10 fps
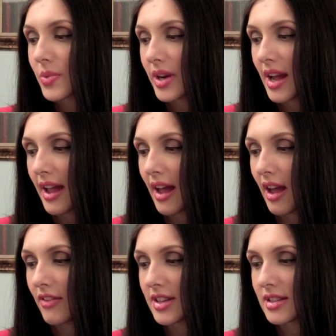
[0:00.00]
one I
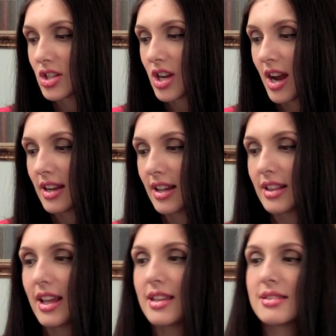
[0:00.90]
have is a China
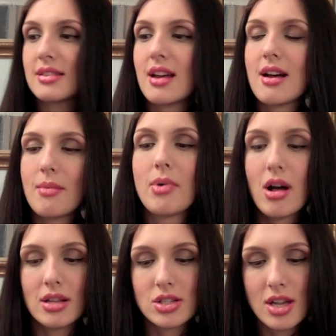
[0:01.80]
Glaze
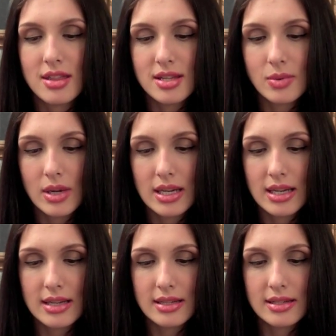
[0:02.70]
polish, and this one
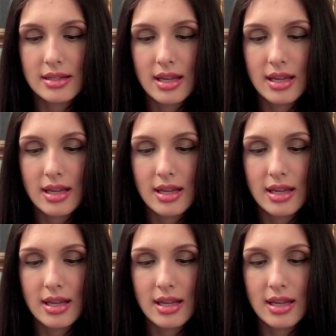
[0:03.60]
is